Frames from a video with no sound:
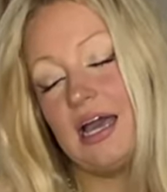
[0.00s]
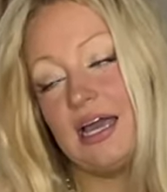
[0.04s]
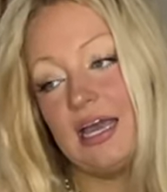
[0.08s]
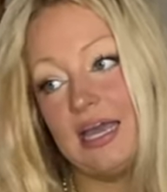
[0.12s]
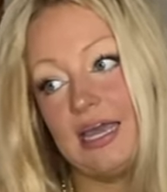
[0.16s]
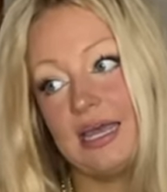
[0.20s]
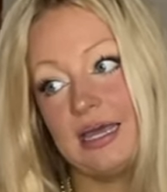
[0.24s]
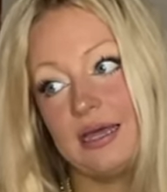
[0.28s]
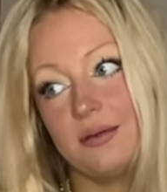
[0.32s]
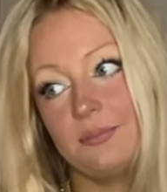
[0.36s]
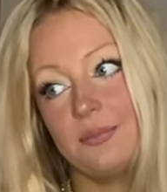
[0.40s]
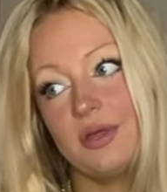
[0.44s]

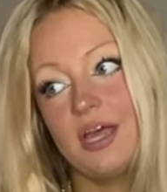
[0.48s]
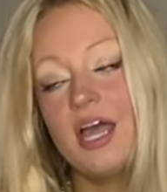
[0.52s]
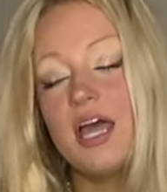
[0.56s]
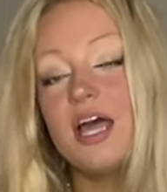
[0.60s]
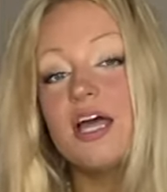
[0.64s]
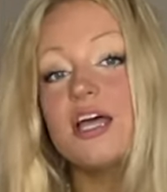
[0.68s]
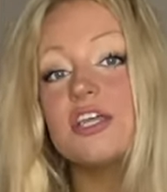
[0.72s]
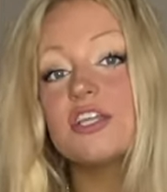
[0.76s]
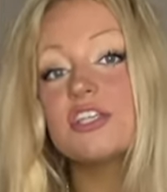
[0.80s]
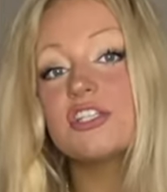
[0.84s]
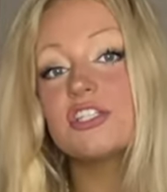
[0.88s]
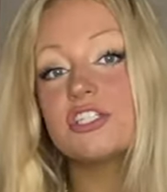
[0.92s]
am.
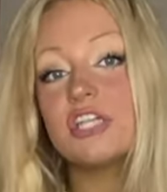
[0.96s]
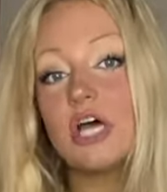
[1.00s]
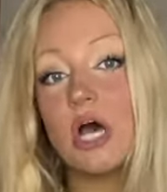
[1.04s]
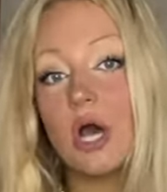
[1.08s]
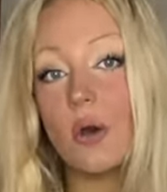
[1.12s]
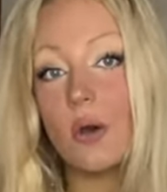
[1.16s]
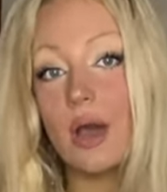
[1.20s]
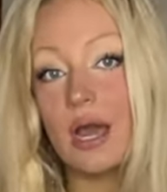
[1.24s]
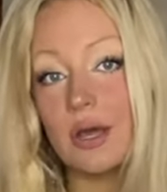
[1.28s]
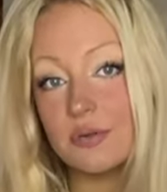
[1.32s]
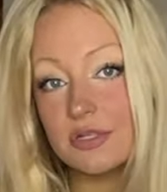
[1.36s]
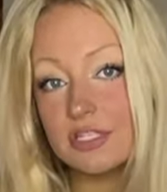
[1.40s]
So
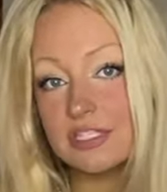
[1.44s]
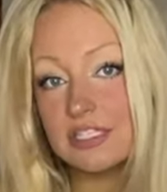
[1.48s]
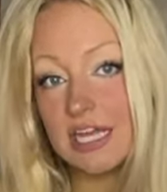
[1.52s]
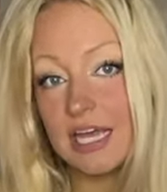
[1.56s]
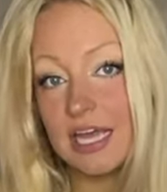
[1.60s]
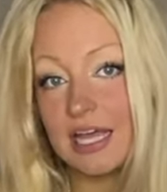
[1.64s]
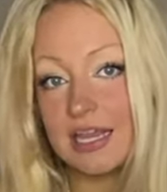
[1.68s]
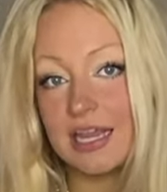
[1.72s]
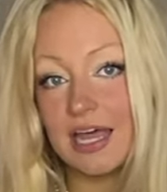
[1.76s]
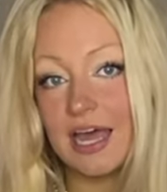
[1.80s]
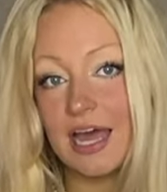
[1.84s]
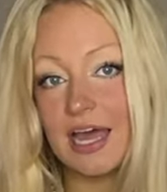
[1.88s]
I would
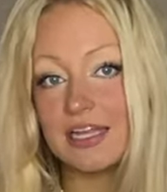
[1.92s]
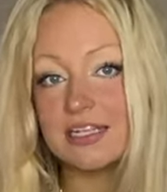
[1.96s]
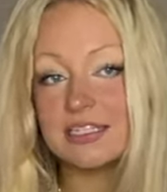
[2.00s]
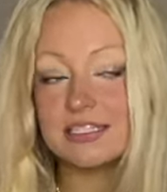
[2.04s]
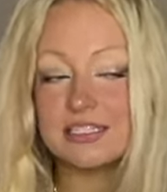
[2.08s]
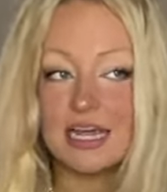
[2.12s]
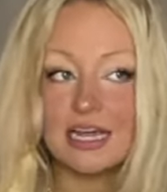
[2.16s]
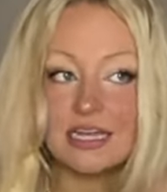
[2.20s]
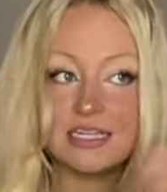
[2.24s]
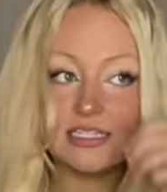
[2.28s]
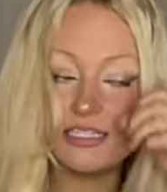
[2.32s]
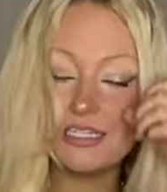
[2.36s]
say that
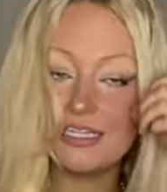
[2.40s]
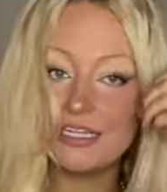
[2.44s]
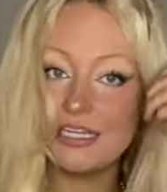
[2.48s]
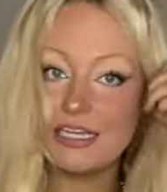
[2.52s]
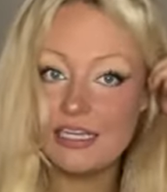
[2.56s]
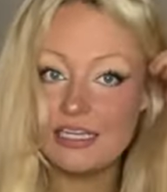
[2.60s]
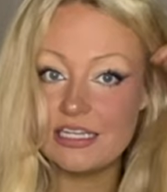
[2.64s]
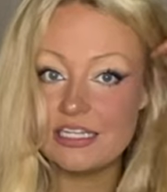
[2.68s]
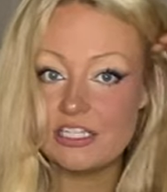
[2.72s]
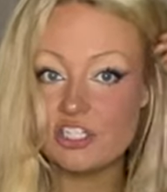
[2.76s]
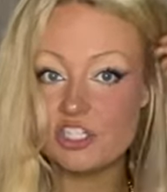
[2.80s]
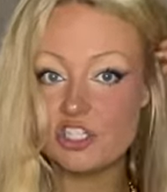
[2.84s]
sizing
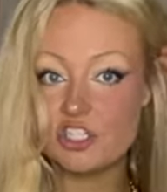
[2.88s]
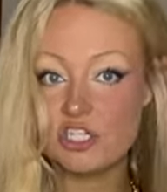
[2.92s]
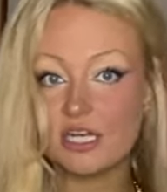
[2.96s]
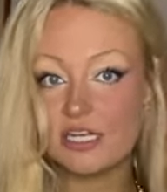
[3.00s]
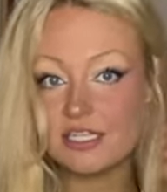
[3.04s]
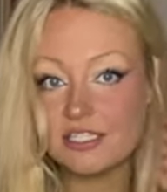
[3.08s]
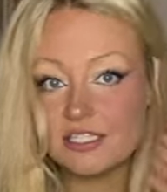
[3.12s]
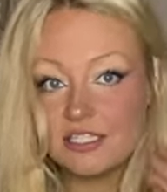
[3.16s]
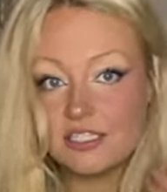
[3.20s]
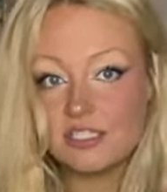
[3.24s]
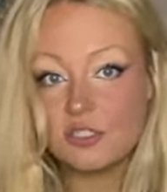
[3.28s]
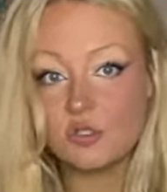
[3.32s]
is
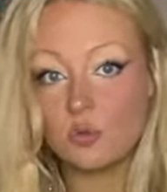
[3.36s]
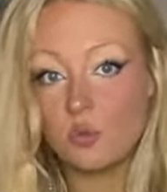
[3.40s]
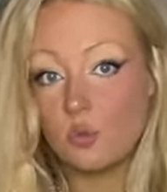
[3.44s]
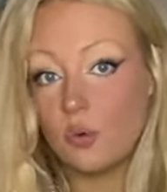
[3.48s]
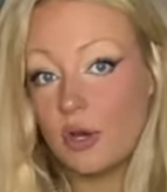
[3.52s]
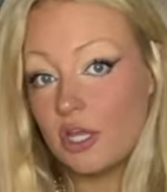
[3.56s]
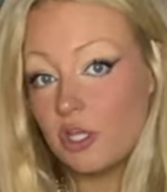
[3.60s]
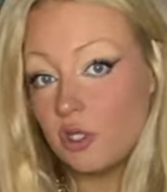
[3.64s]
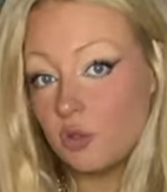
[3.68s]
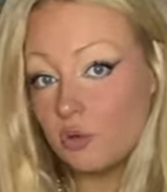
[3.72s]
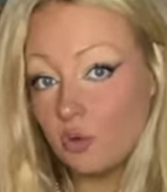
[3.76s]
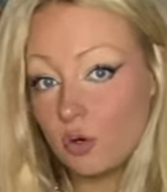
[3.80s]
just
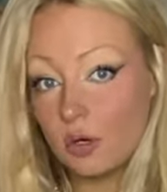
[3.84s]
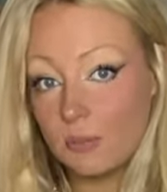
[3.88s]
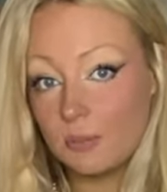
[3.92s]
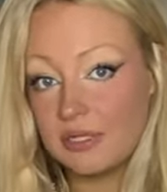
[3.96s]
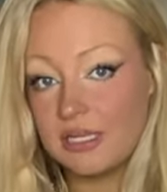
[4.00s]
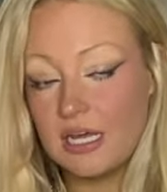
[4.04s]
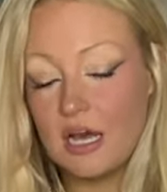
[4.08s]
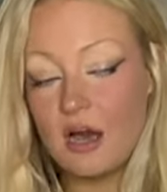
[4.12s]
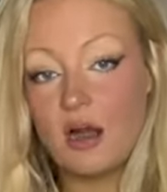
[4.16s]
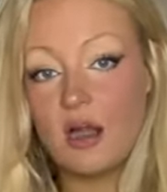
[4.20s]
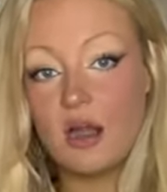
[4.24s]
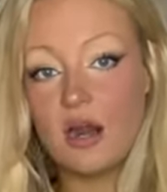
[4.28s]
what you
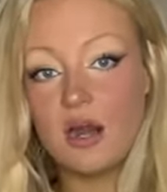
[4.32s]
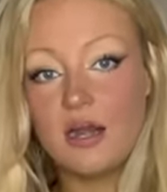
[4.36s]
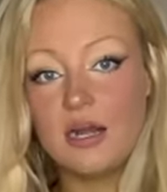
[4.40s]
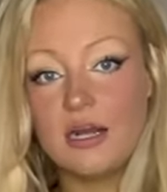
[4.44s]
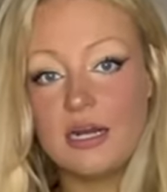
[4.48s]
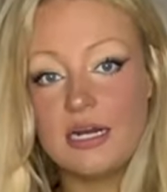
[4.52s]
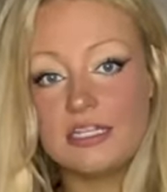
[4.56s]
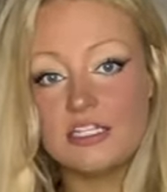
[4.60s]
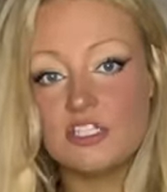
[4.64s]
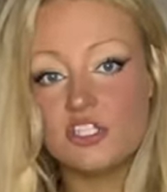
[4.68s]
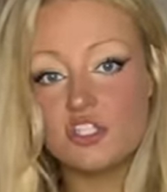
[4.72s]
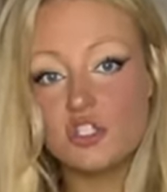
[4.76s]
normally are.
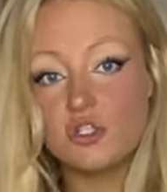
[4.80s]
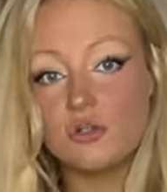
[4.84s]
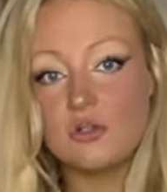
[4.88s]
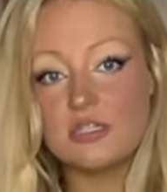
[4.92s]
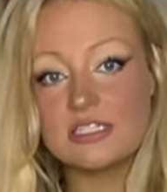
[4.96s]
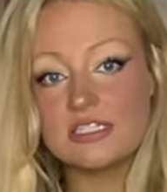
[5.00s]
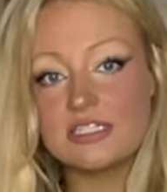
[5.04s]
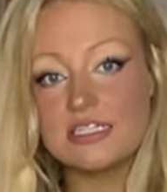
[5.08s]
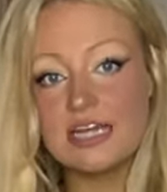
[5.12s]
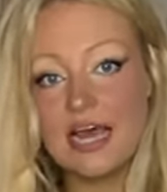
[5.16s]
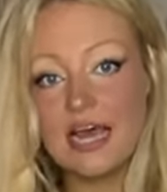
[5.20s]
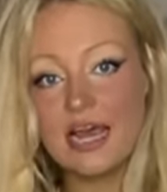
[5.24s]
It's true to
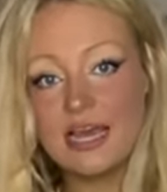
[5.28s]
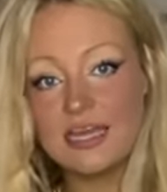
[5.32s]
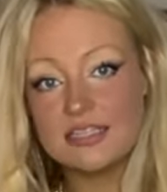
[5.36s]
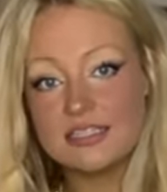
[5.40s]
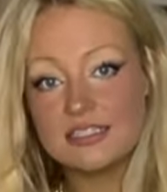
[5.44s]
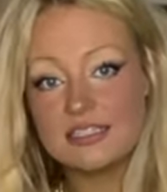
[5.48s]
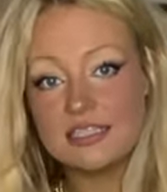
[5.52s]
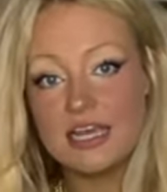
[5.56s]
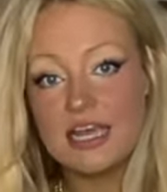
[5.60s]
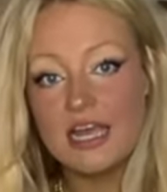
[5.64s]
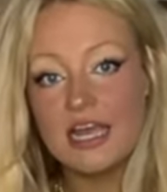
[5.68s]
size.